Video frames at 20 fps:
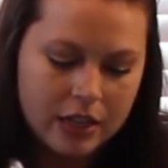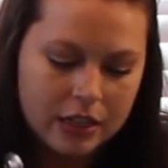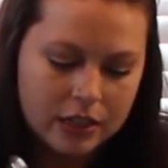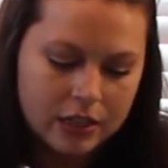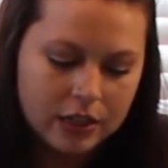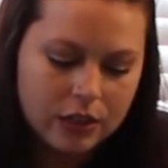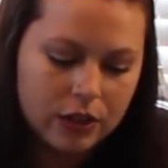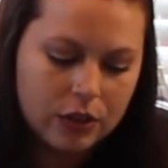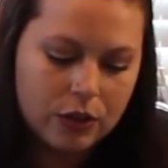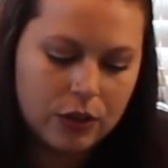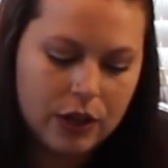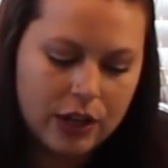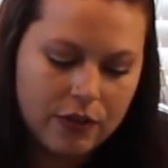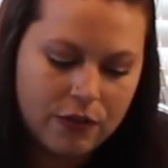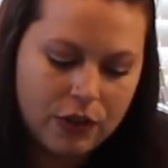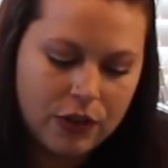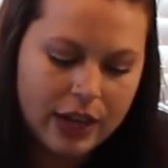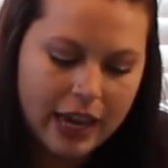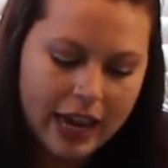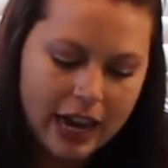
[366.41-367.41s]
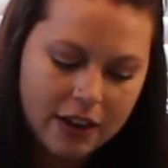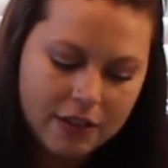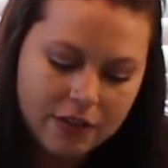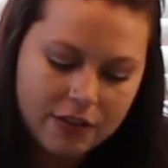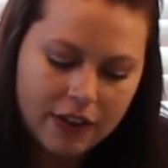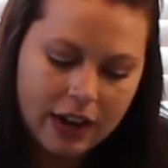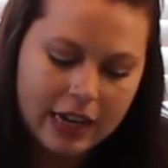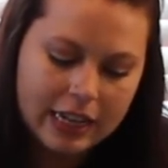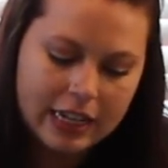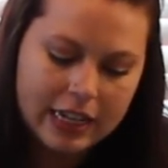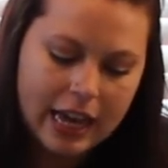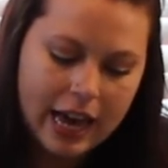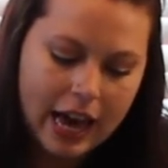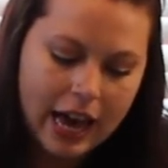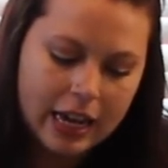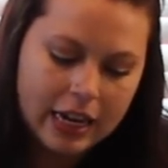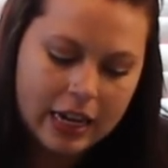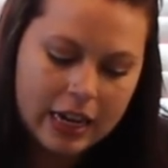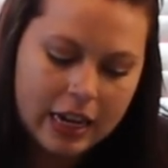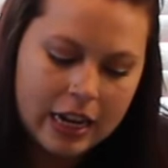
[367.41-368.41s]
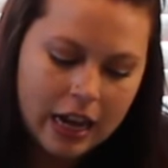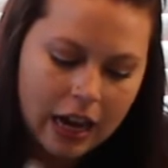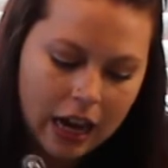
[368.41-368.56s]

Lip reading: So if you can't find that,